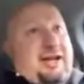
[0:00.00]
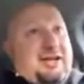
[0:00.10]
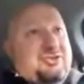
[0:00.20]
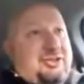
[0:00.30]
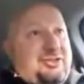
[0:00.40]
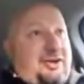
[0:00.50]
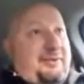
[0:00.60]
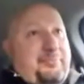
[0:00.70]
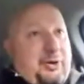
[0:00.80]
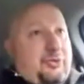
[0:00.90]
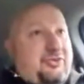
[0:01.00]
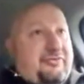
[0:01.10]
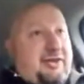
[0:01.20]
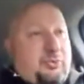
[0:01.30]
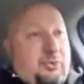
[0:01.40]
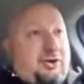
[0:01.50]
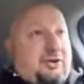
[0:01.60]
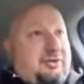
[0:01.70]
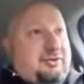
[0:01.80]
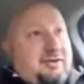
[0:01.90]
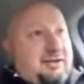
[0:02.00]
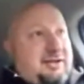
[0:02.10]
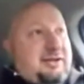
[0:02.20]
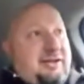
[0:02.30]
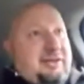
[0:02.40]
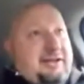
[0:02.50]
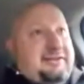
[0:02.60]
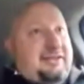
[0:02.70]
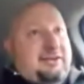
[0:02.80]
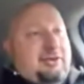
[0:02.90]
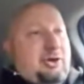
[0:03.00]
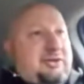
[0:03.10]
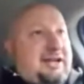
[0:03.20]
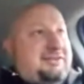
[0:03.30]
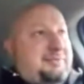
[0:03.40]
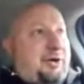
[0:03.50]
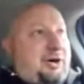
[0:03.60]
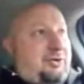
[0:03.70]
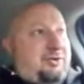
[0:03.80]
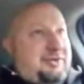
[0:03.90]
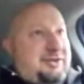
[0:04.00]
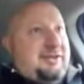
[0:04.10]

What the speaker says: I actually thought both of them were. He didn't locate the ball.